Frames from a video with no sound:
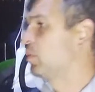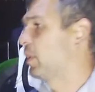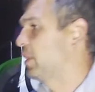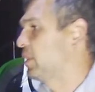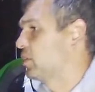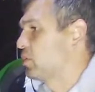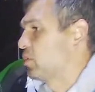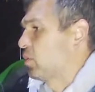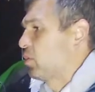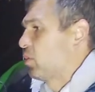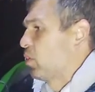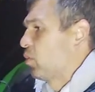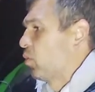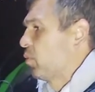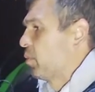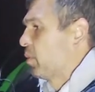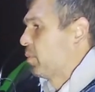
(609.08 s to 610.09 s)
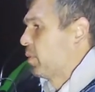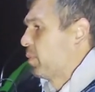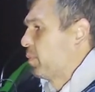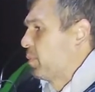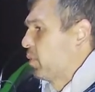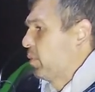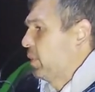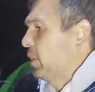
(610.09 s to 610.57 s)
one it's not the normal
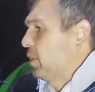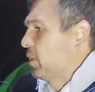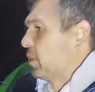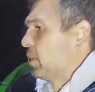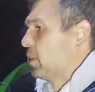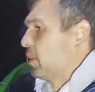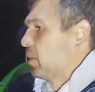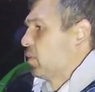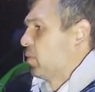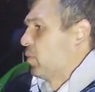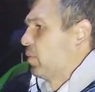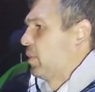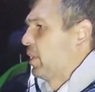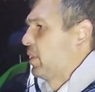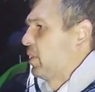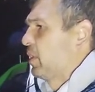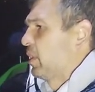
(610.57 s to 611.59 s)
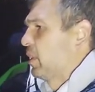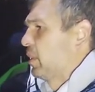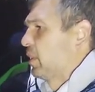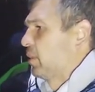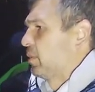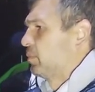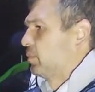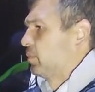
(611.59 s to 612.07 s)
purple one or that
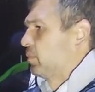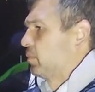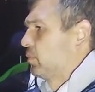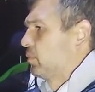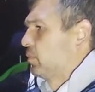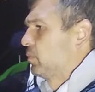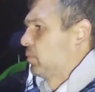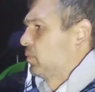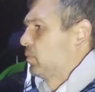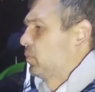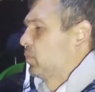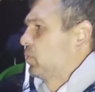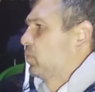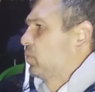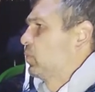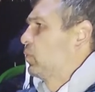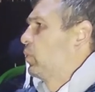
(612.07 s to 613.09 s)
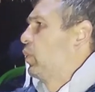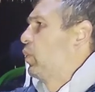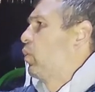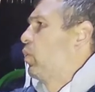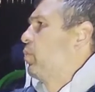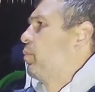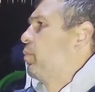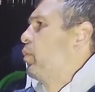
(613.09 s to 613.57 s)
um, what do you
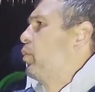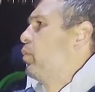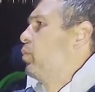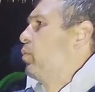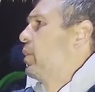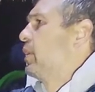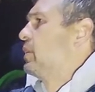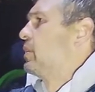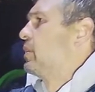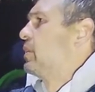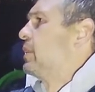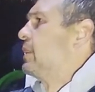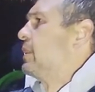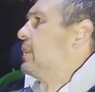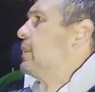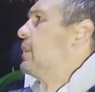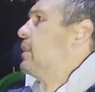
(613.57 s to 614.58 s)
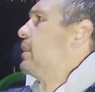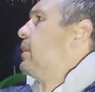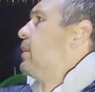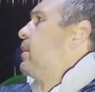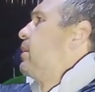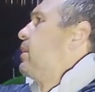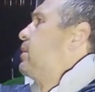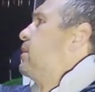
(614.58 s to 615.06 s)
call it maroon ones
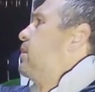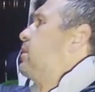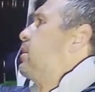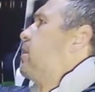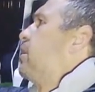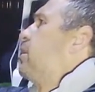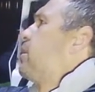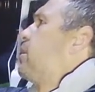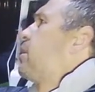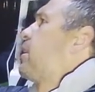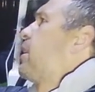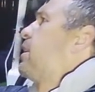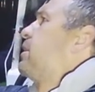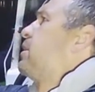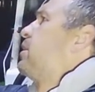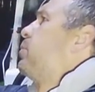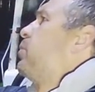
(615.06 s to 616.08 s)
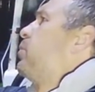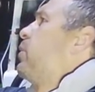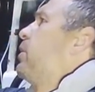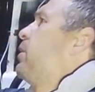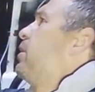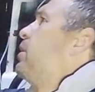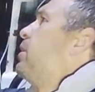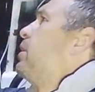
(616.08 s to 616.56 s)
this is a custom
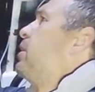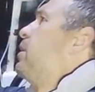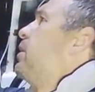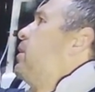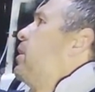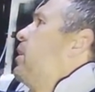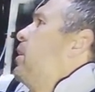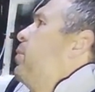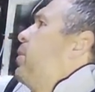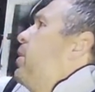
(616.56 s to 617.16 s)
one that he